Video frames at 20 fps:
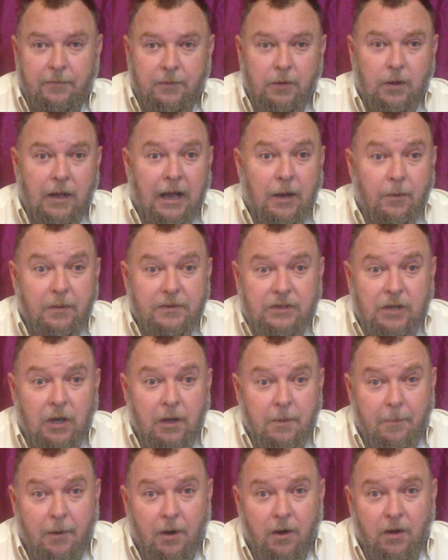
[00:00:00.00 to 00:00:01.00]
few hours
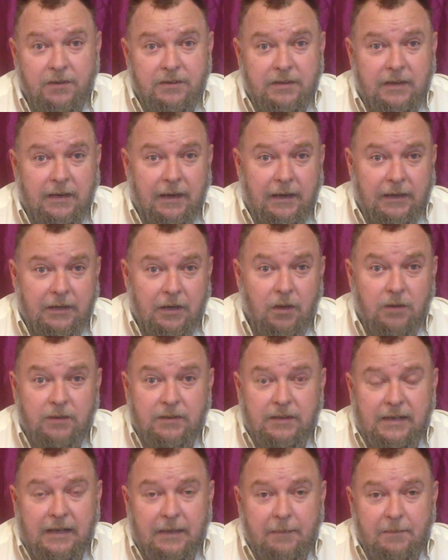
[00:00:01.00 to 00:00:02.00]
go past and a
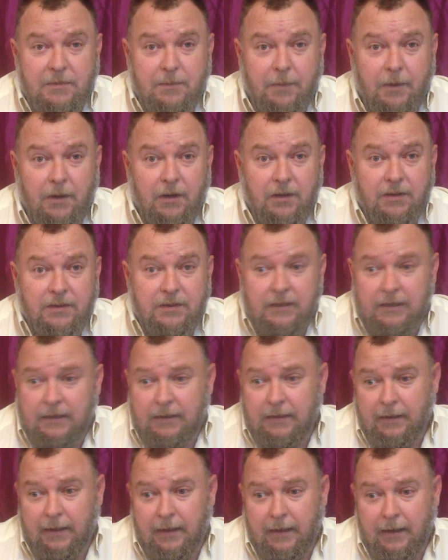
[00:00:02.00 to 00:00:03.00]
doctor comes past
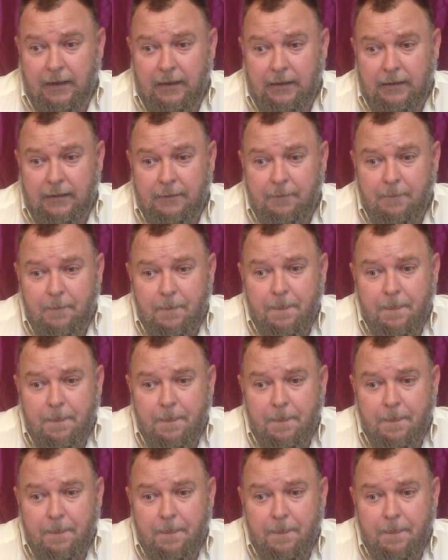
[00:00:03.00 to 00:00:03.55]
and they're like,